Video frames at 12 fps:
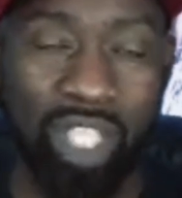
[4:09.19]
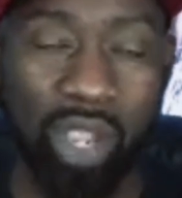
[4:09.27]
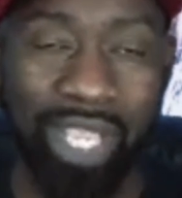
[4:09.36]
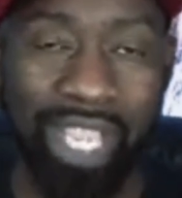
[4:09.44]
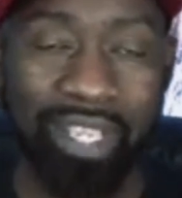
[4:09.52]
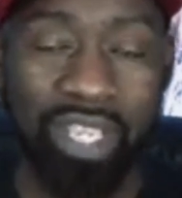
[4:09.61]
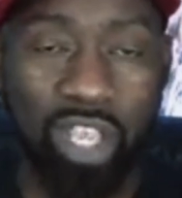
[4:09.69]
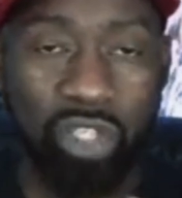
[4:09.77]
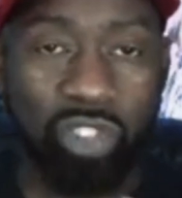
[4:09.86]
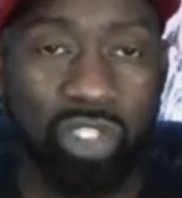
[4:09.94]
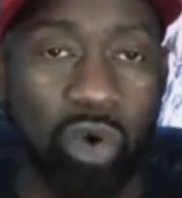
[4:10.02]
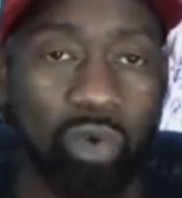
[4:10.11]
Okay?
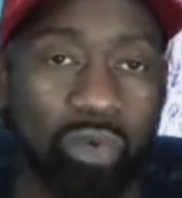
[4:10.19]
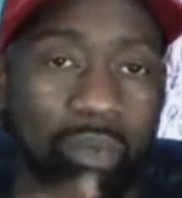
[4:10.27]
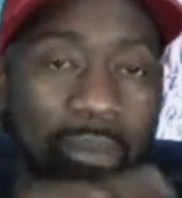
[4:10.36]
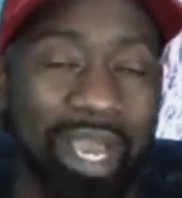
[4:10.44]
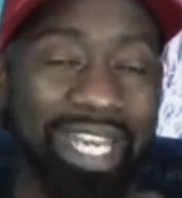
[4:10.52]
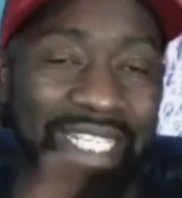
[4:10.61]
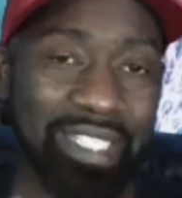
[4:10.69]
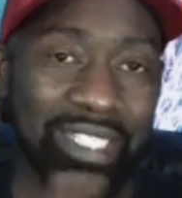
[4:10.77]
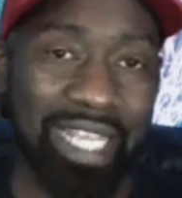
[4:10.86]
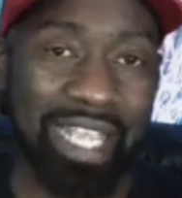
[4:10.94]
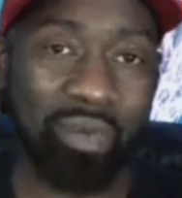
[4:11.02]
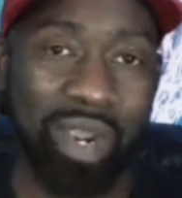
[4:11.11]
So money is the
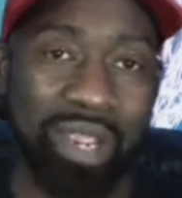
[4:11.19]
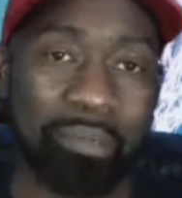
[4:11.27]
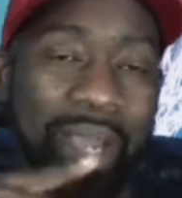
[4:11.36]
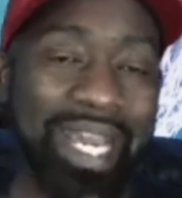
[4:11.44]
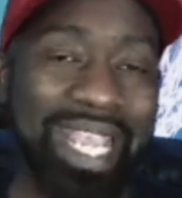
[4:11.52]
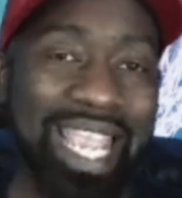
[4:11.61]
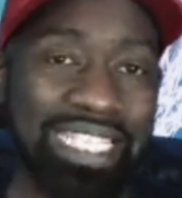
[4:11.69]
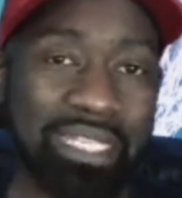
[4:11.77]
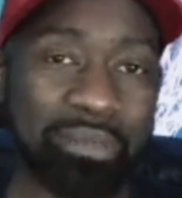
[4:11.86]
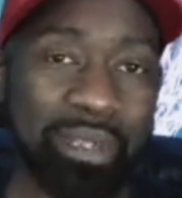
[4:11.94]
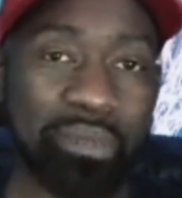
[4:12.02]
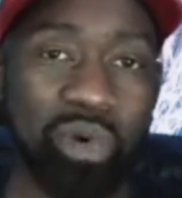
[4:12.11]
same way. Money has
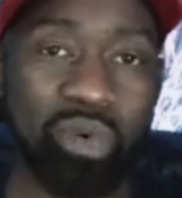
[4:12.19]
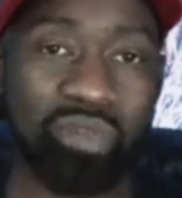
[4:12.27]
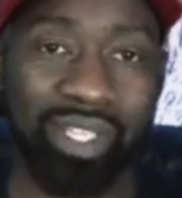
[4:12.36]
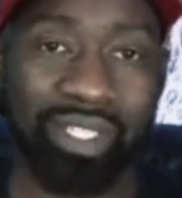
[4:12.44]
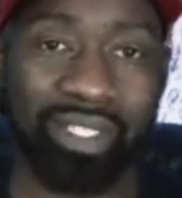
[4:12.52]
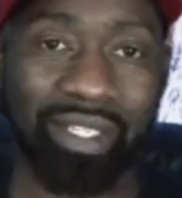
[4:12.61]
to be moving.